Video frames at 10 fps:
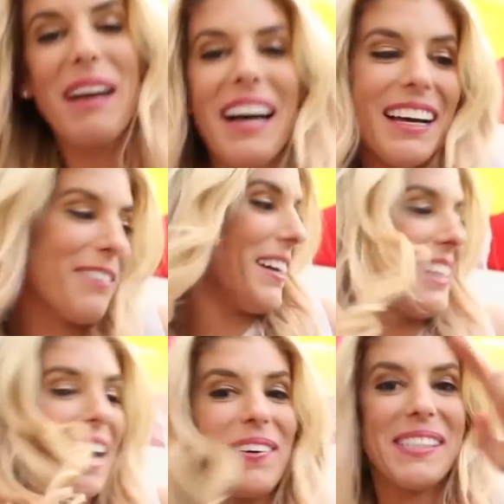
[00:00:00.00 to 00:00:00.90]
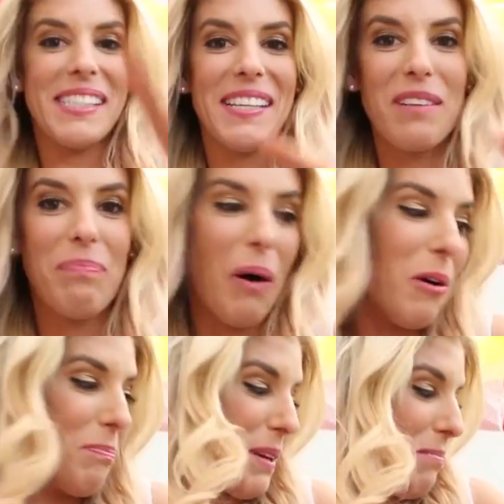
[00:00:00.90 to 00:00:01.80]
Matt right now is in the
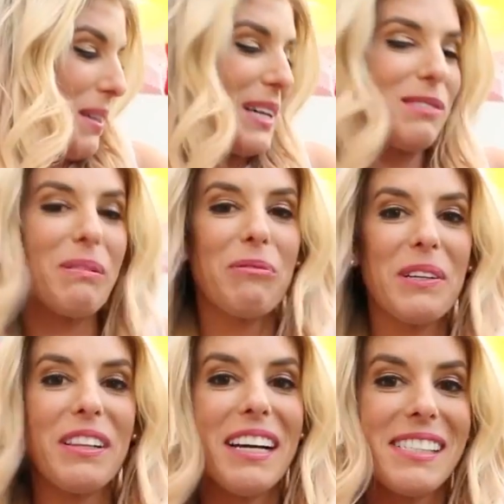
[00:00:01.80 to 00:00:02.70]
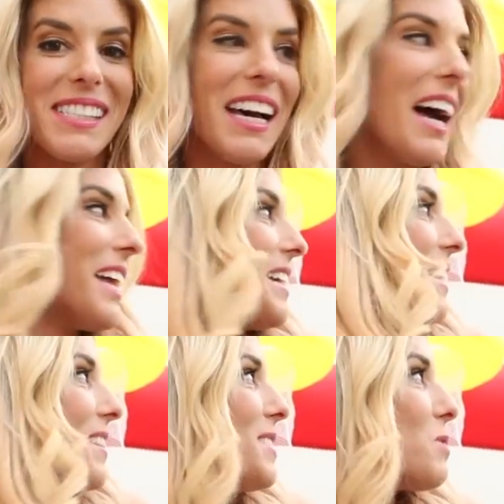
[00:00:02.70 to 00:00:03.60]
ball pit because we realized that
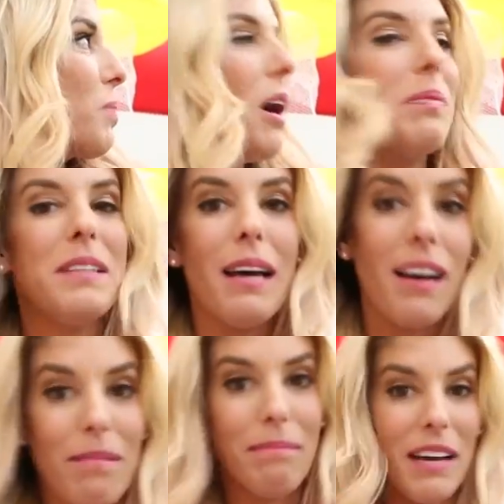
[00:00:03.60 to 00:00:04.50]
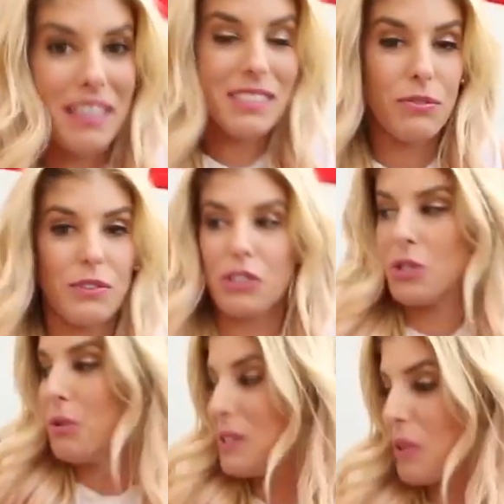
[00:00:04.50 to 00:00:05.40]
this is probably not meant for
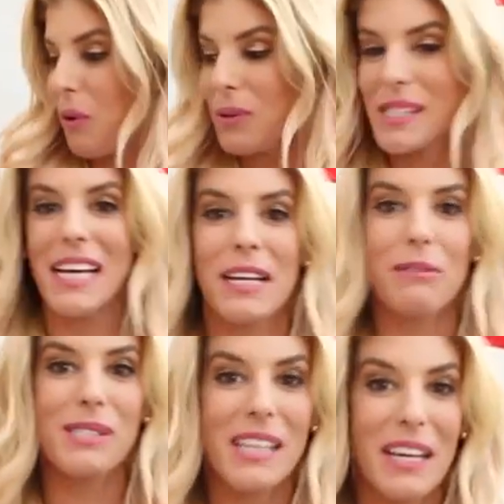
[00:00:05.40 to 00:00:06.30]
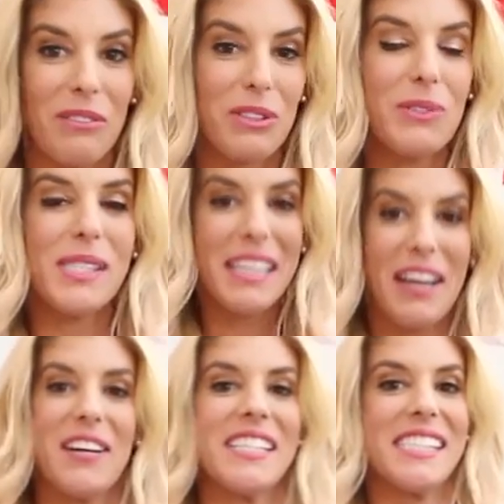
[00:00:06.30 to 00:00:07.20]
two adults and it was like losing
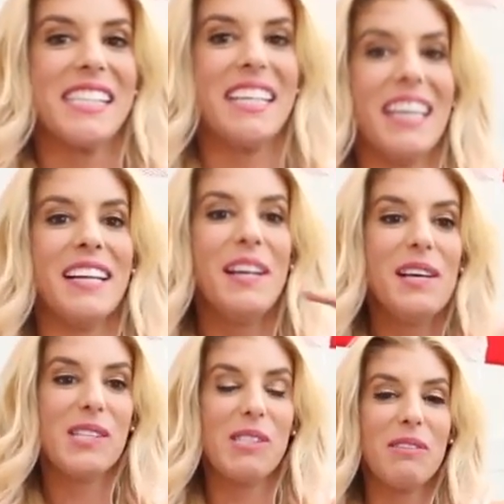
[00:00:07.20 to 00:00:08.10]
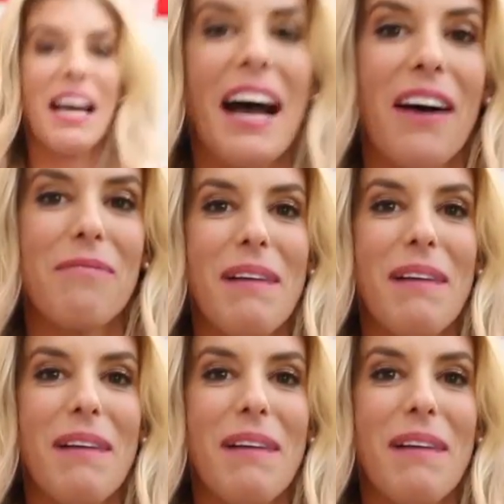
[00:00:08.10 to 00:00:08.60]
air and sinking. So now,